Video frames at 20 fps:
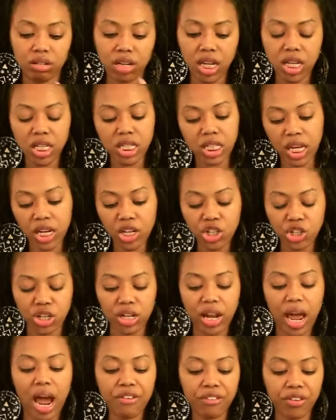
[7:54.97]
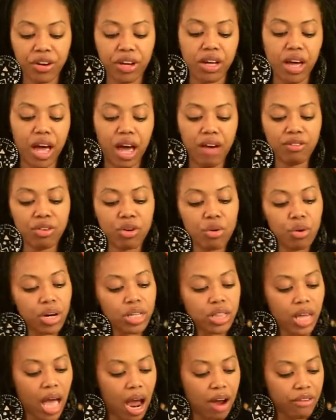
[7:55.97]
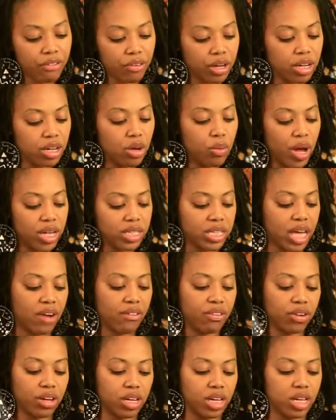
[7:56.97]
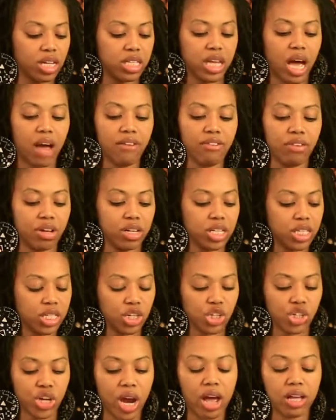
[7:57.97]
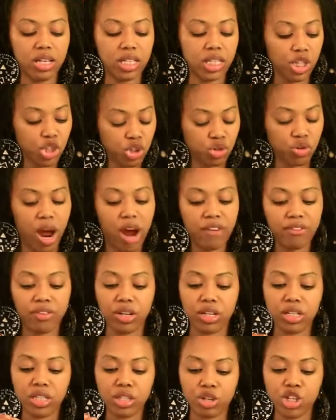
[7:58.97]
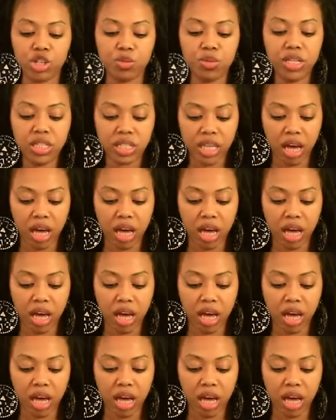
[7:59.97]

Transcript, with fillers: East Asia and Africa. I have North Africa, West Africa, East Africa, Central, Central Africa, excuse me,